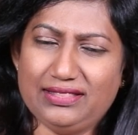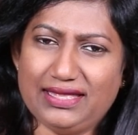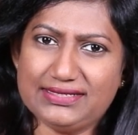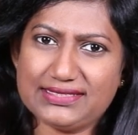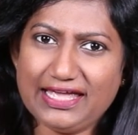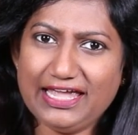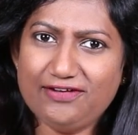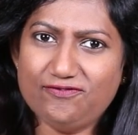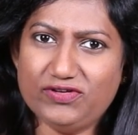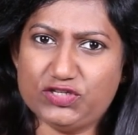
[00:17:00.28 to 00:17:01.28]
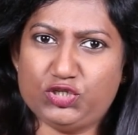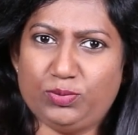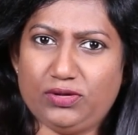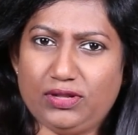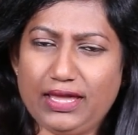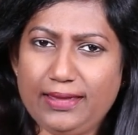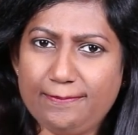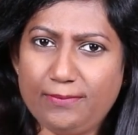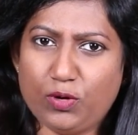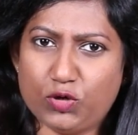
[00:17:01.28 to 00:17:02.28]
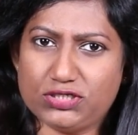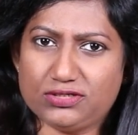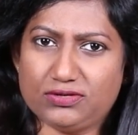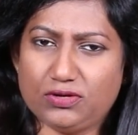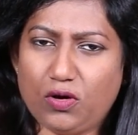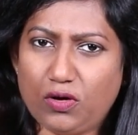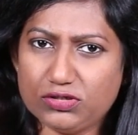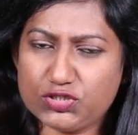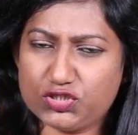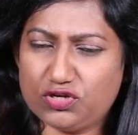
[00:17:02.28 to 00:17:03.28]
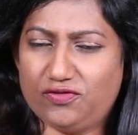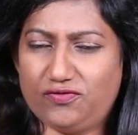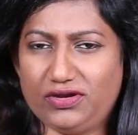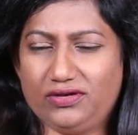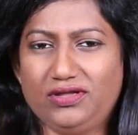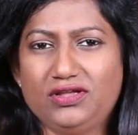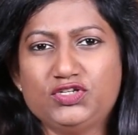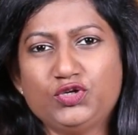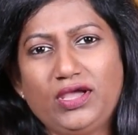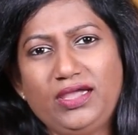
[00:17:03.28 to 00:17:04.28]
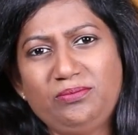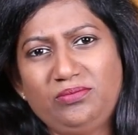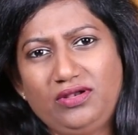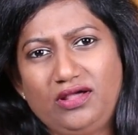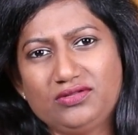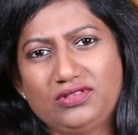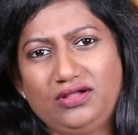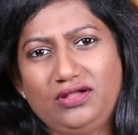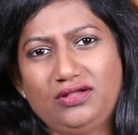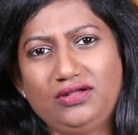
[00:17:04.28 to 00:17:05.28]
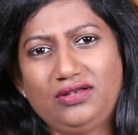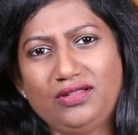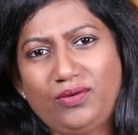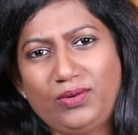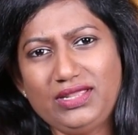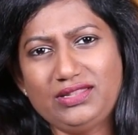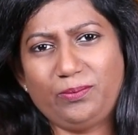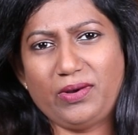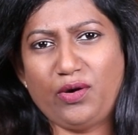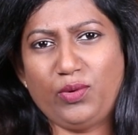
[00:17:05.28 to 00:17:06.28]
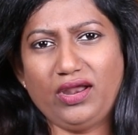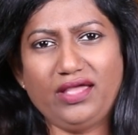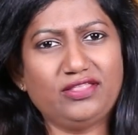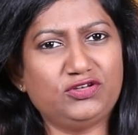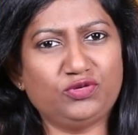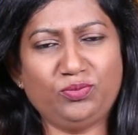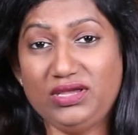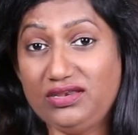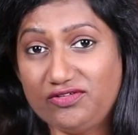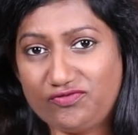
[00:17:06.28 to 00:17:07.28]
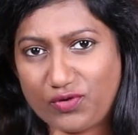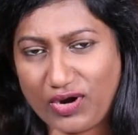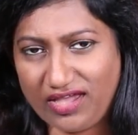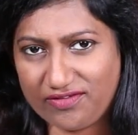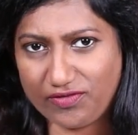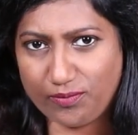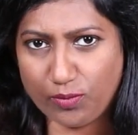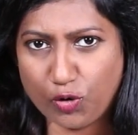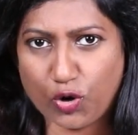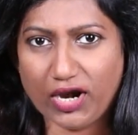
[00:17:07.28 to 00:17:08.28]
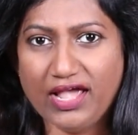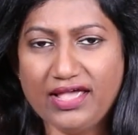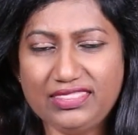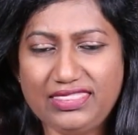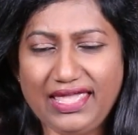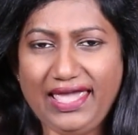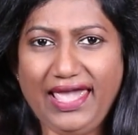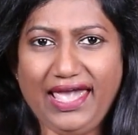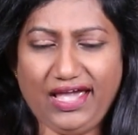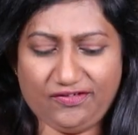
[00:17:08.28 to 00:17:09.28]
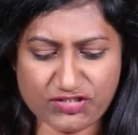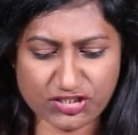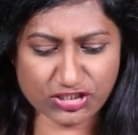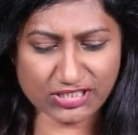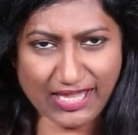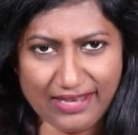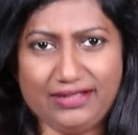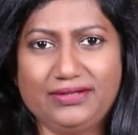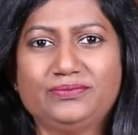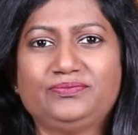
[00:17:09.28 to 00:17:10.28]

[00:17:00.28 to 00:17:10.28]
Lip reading: that is invisible, immortal, all sovereign, to Him belong the glory, the power, and the dominion forevermore. They have said